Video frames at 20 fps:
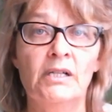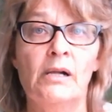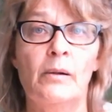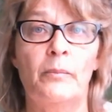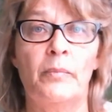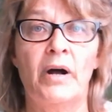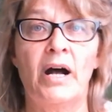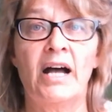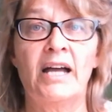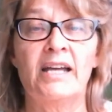
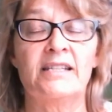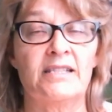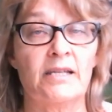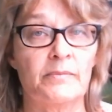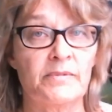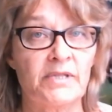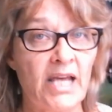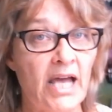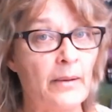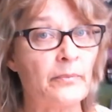by
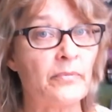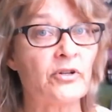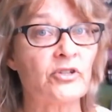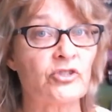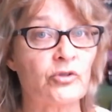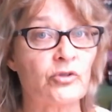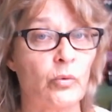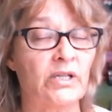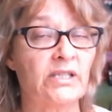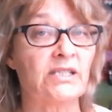September
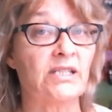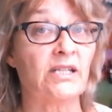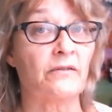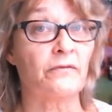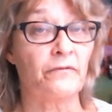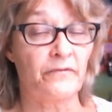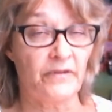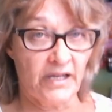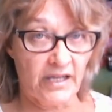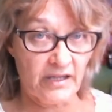
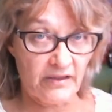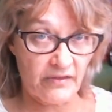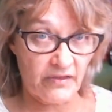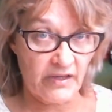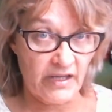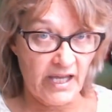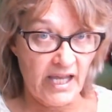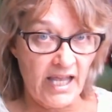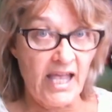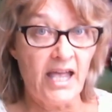25th,
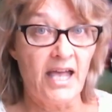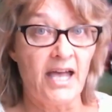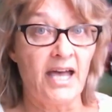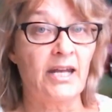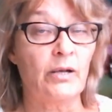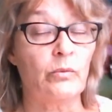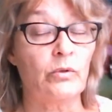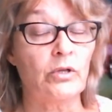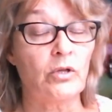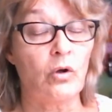and
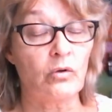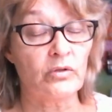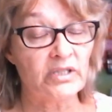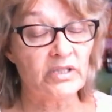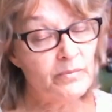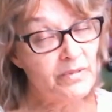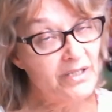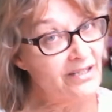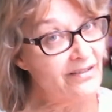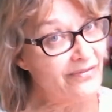it will
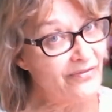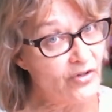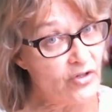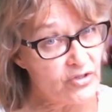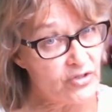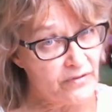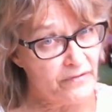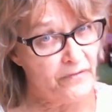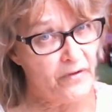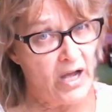only be the
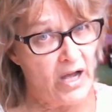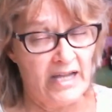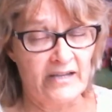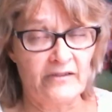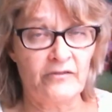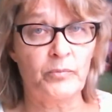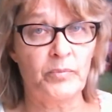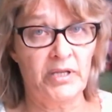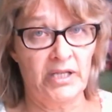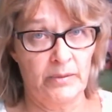first
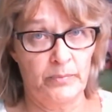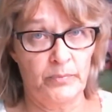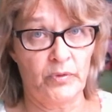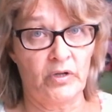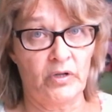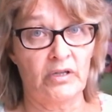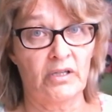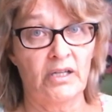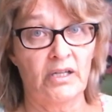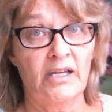5
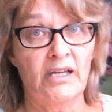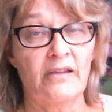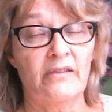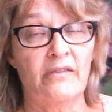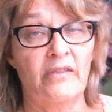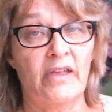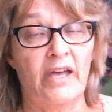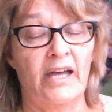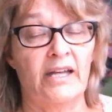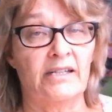people
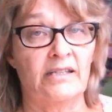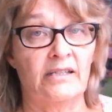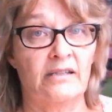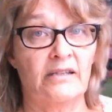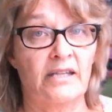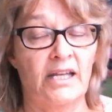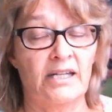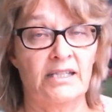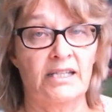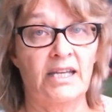
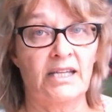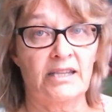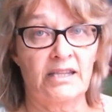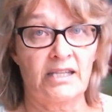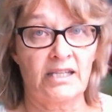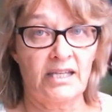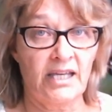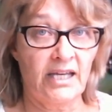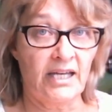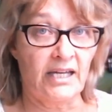that get
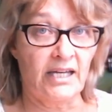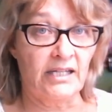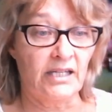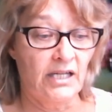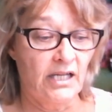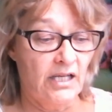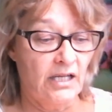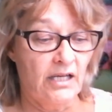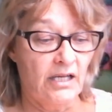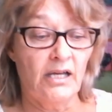the kit.
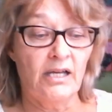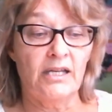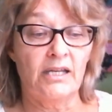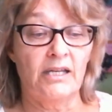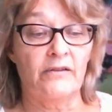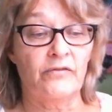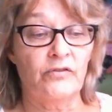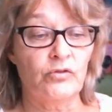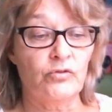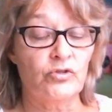
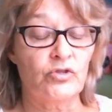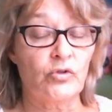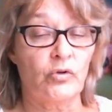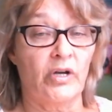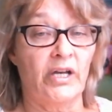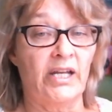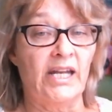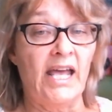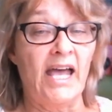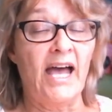If you
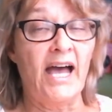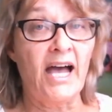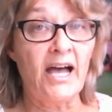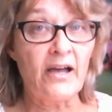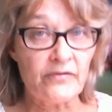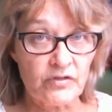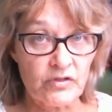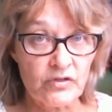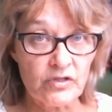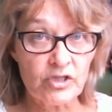join
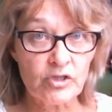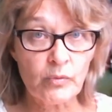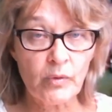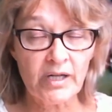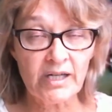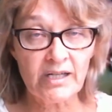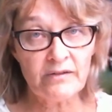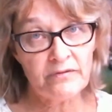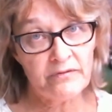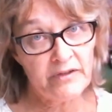after the
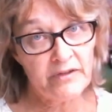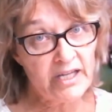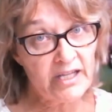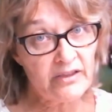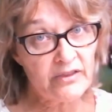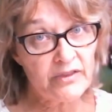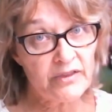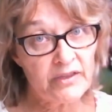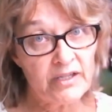25th,